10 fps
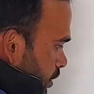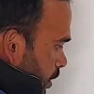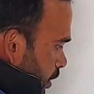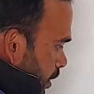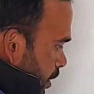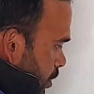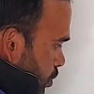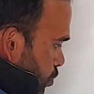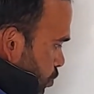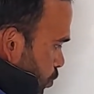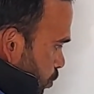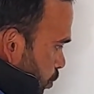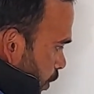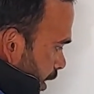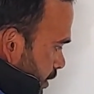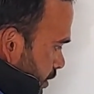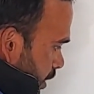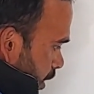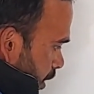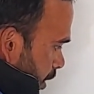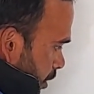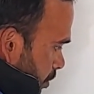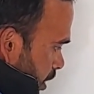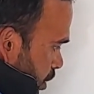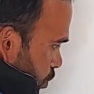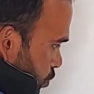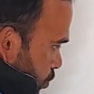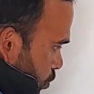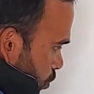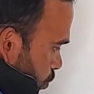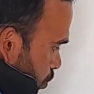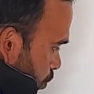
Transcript: these 2 points connected by these 2